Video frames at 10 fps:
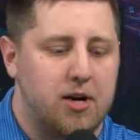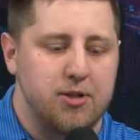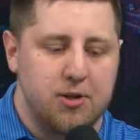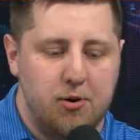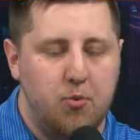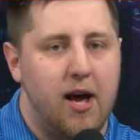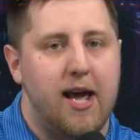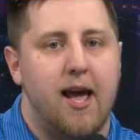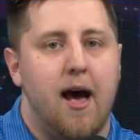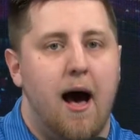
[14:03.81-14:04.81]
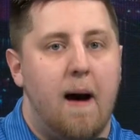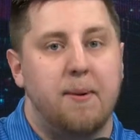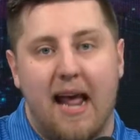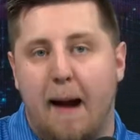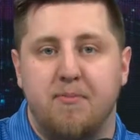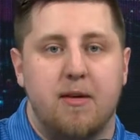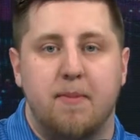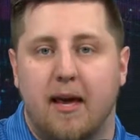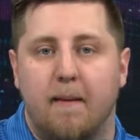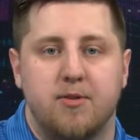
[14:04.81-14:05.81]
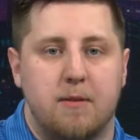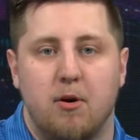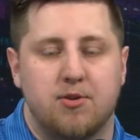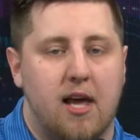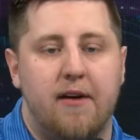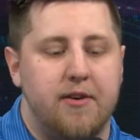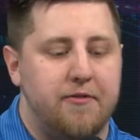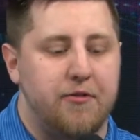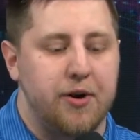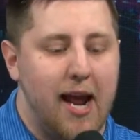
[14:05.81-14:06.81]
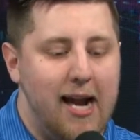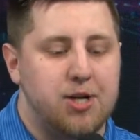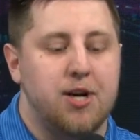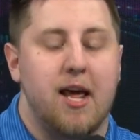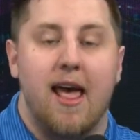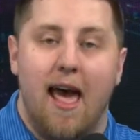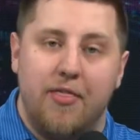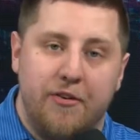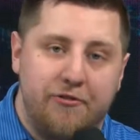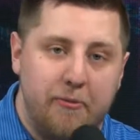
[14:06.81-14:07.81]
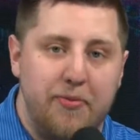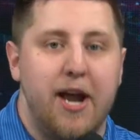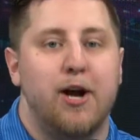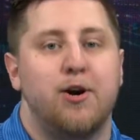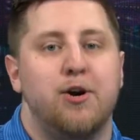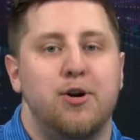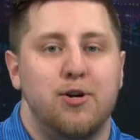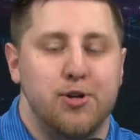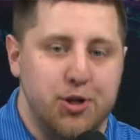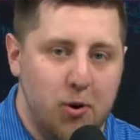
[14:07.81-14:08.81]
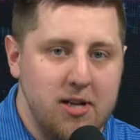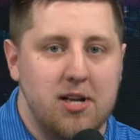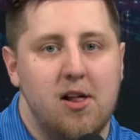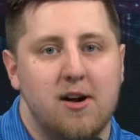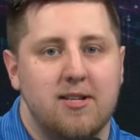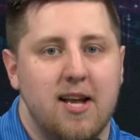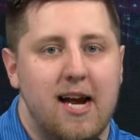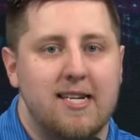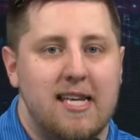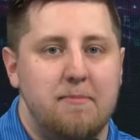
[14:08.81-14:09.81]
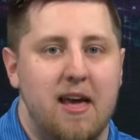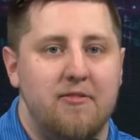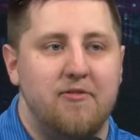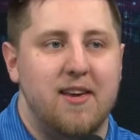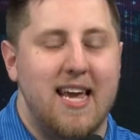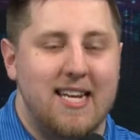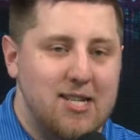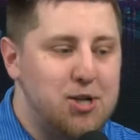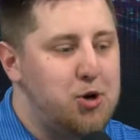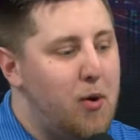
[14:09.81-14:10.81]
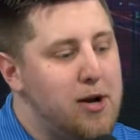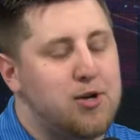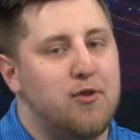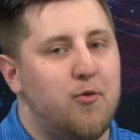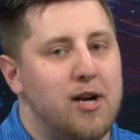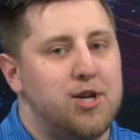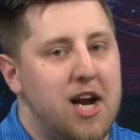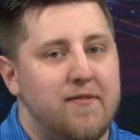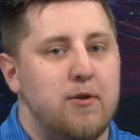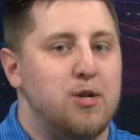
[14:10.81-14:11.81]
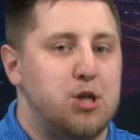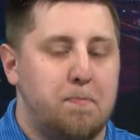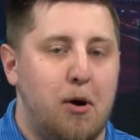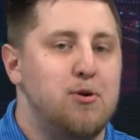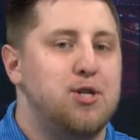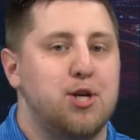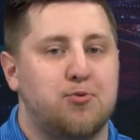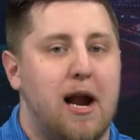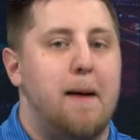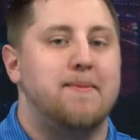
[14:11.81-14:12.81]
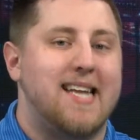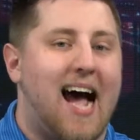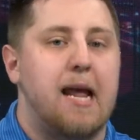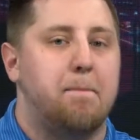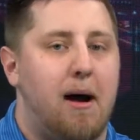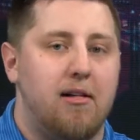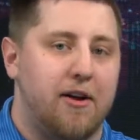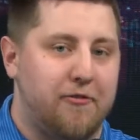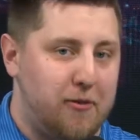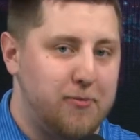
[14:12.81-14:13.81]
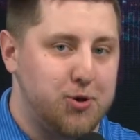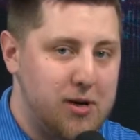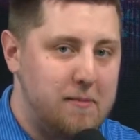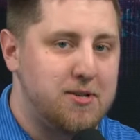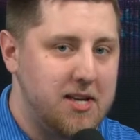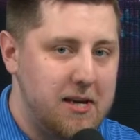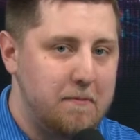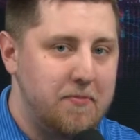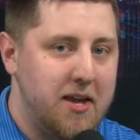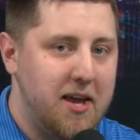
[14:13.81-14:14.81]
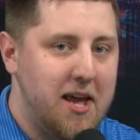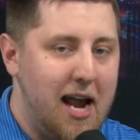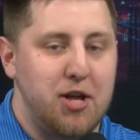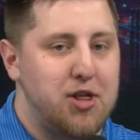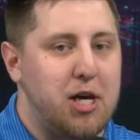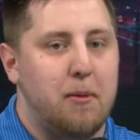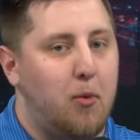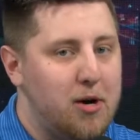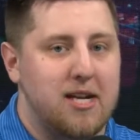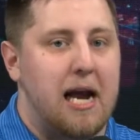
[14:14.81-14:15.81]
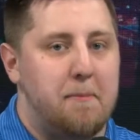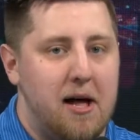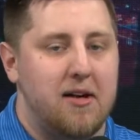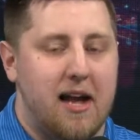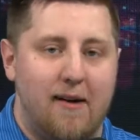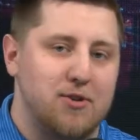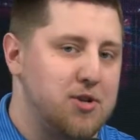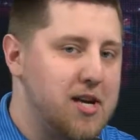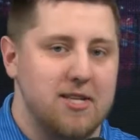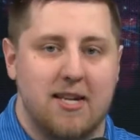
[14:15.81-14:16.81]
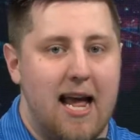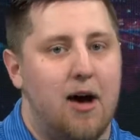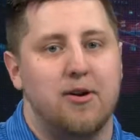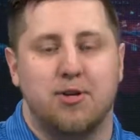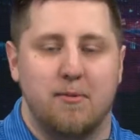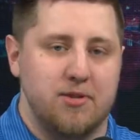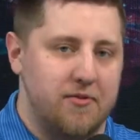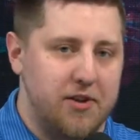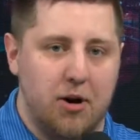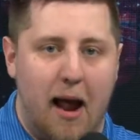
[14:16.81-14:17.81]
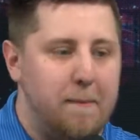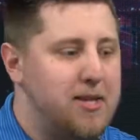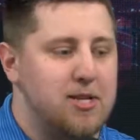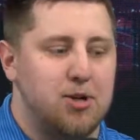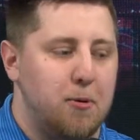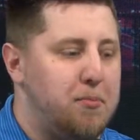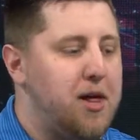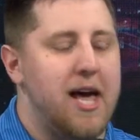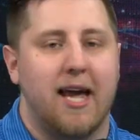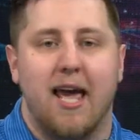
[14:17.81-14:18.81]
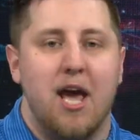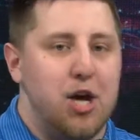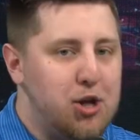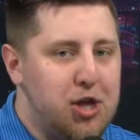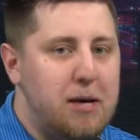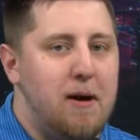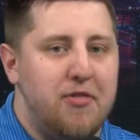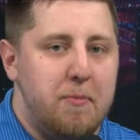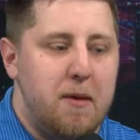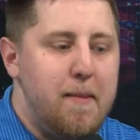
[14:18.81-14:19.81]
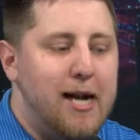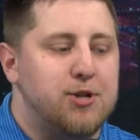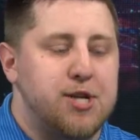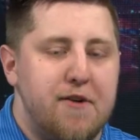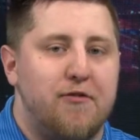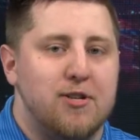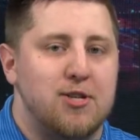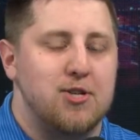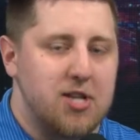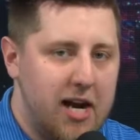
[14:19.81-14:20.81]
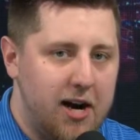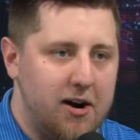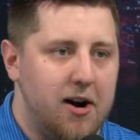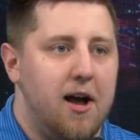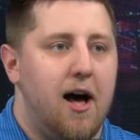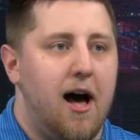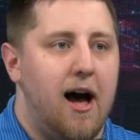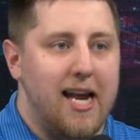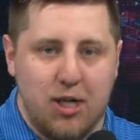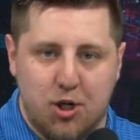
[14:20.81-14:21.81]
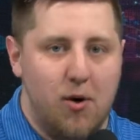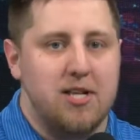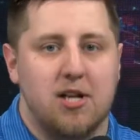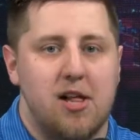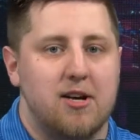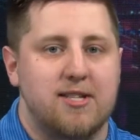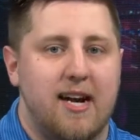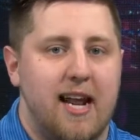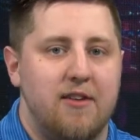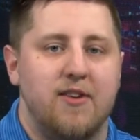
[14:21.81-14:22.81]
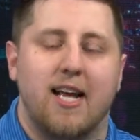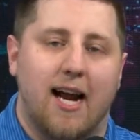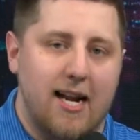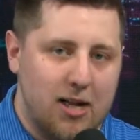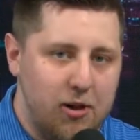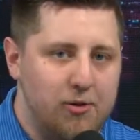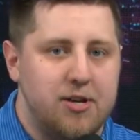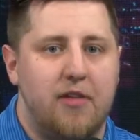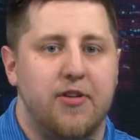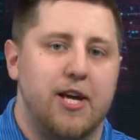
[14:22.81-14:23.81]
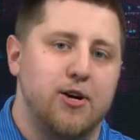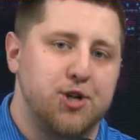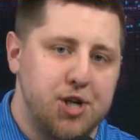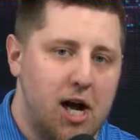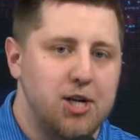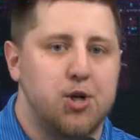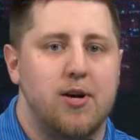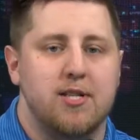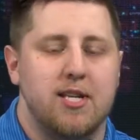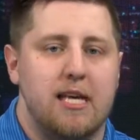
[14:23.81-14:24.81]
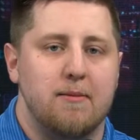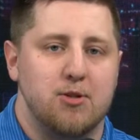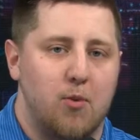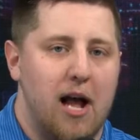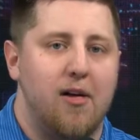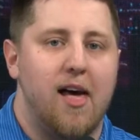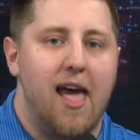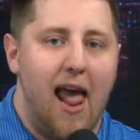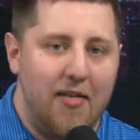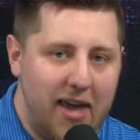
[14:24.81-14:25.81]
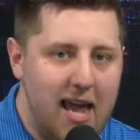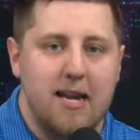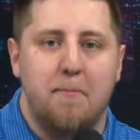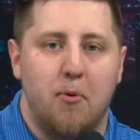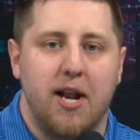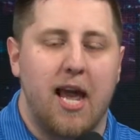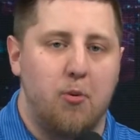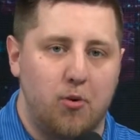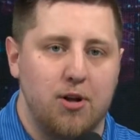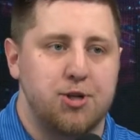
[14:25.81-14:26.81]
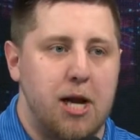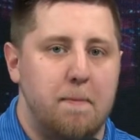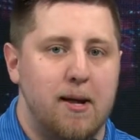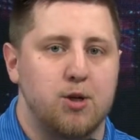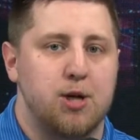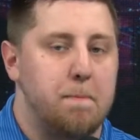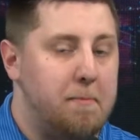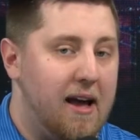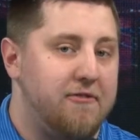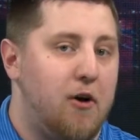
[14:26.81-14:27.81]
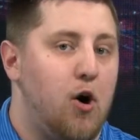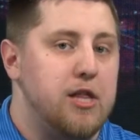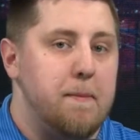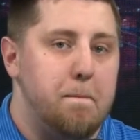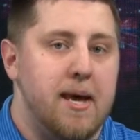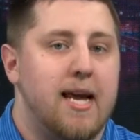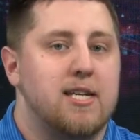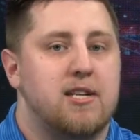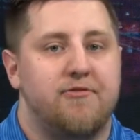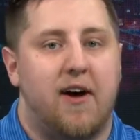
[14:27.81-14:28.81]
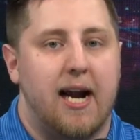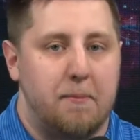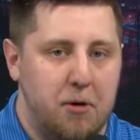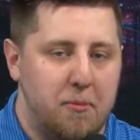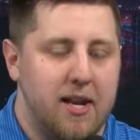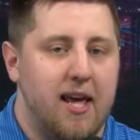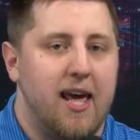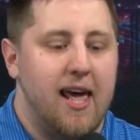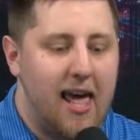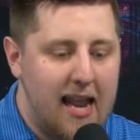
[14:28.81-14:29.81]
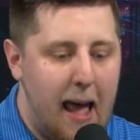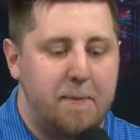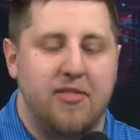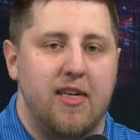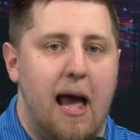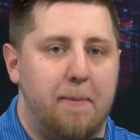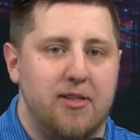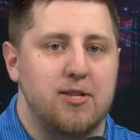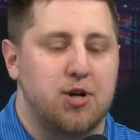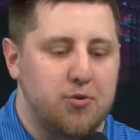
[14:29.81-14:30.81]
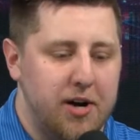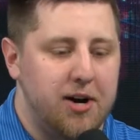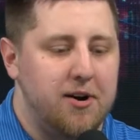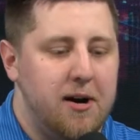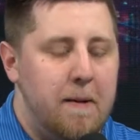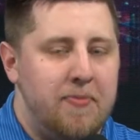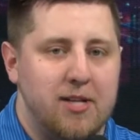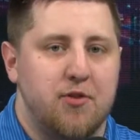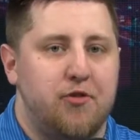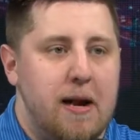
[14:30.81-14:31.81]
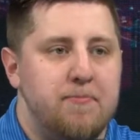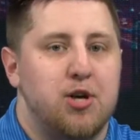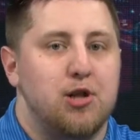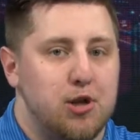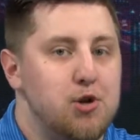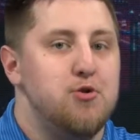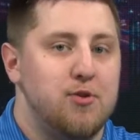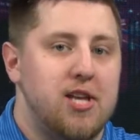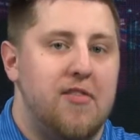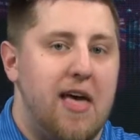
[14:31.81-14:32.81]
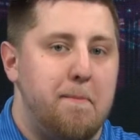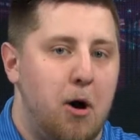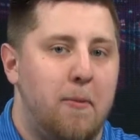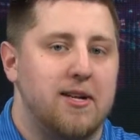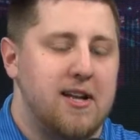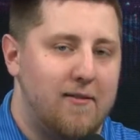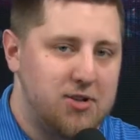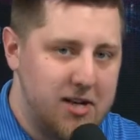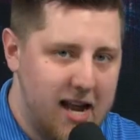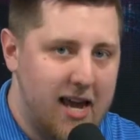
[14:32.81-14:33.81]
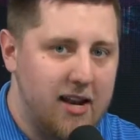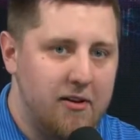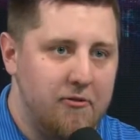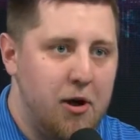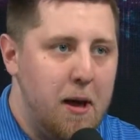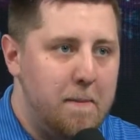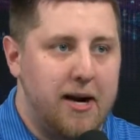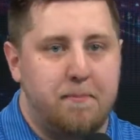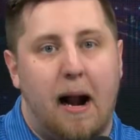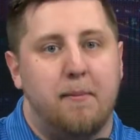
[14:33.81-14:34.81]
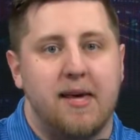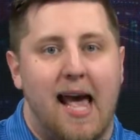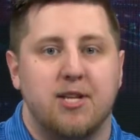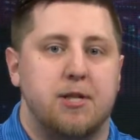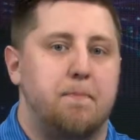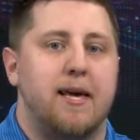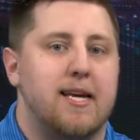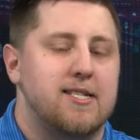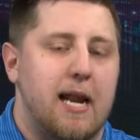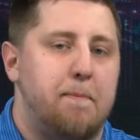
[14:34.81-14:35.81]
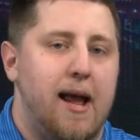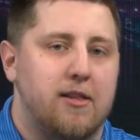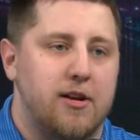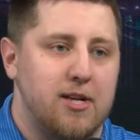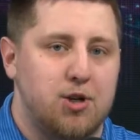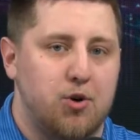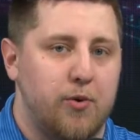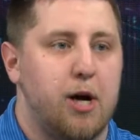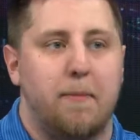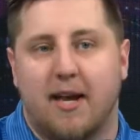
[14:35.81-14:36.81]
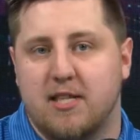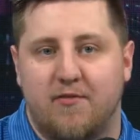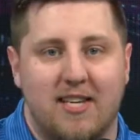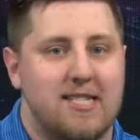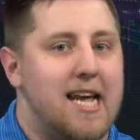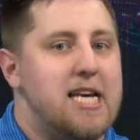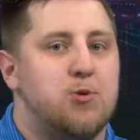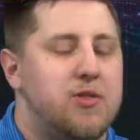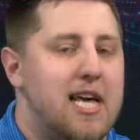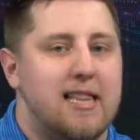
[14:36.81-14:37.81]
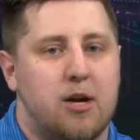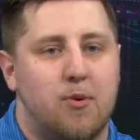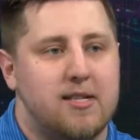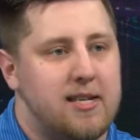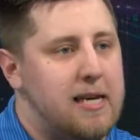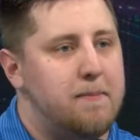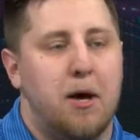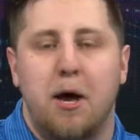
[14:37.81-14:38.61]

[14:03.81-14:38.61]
on his own way, but Apathy becomes the most coveted free agent, and then from there, joins alongside Team Envy in a situation of which Envy was supposed to grab Diabolic from Dream Team. And you think about where Diabolic obviously is now in terms of, Apathy still playing. You think about the major differences there. He joins alongside Envy to kind of close out the year. John joins the team as well, and they end up winning a world championship, by far the biggest defining moment in Apathy's career. And so for him to lose in that moment is obviously negative, but it probably has the biggest impact on his career, because if he stays with that Liquid team,